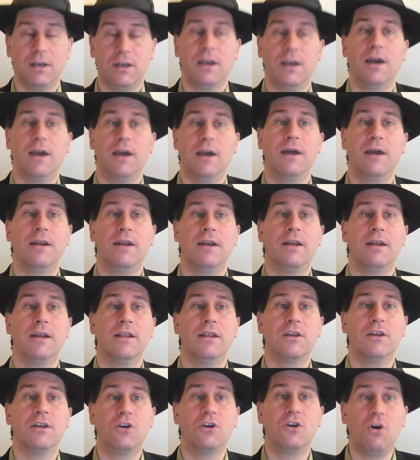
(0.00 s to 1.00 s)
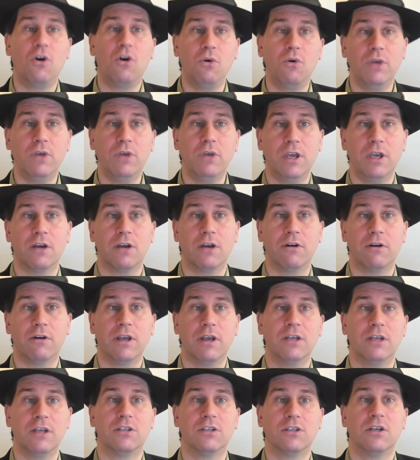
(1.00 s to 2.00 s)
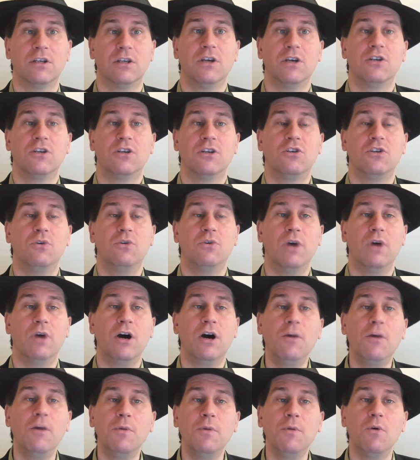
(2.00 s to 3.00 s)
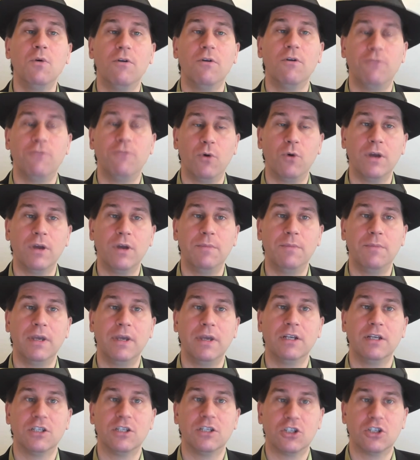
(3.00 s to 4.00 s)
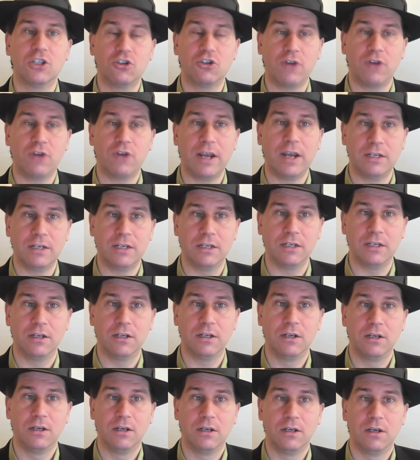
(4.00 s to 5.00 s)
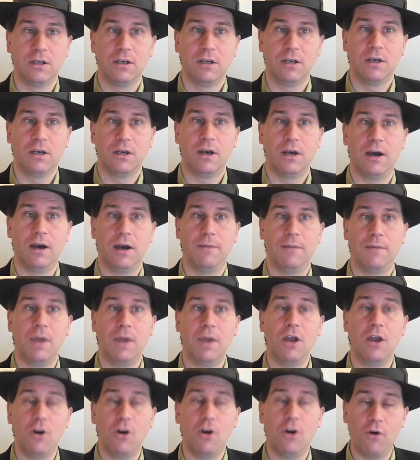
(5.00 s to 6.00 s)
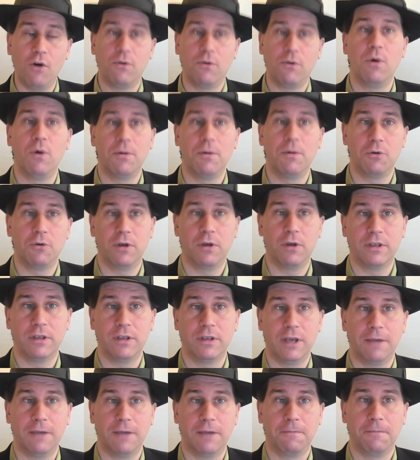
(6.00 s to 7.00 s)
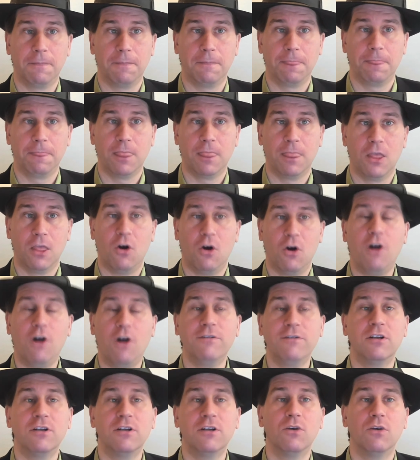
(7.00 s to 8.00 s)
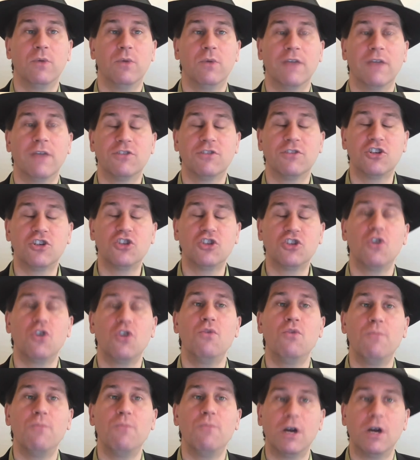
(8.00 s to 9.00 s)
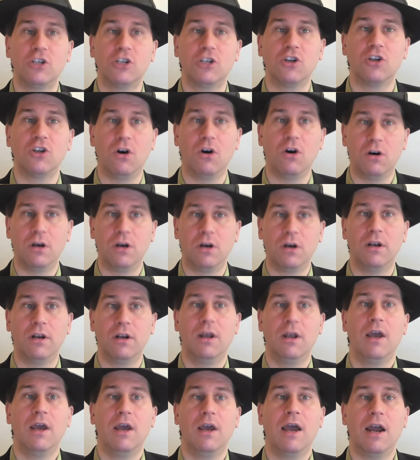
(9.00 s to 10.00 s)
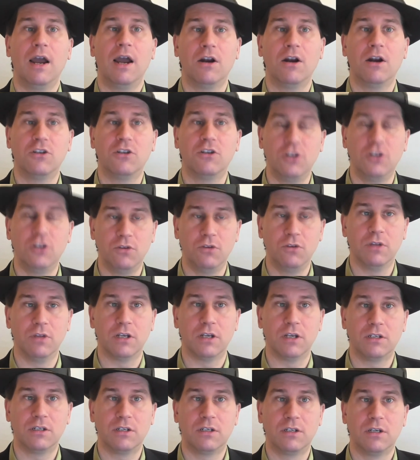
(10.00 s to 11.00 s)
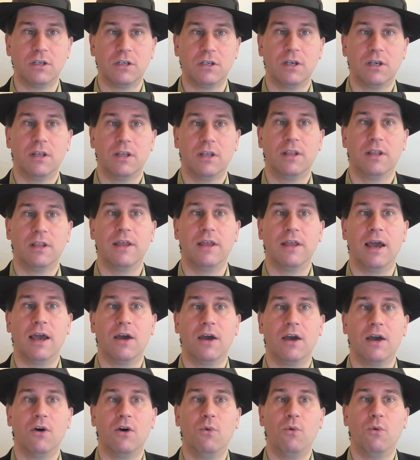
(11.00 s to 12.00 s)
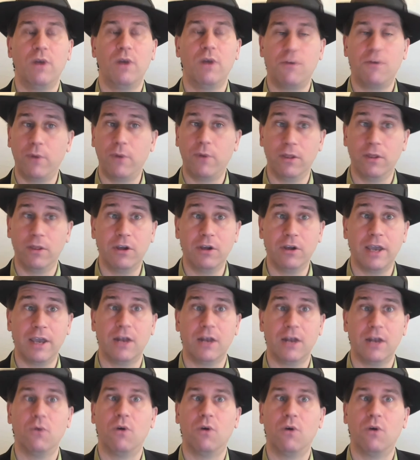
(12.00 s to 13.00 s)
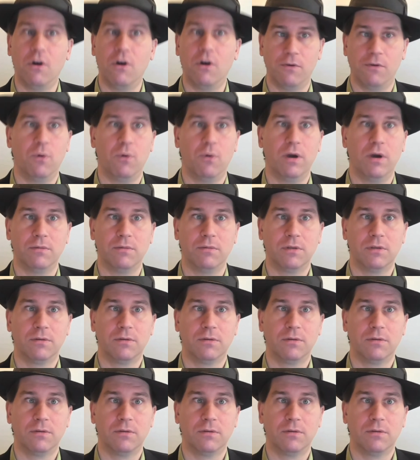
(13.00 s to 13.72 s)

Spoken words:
And the goal here is to help you avoid being distracted and overwhelmed throughout the day. Often we have so much on our to-do list that whenever we look at it, we're overwhelmed.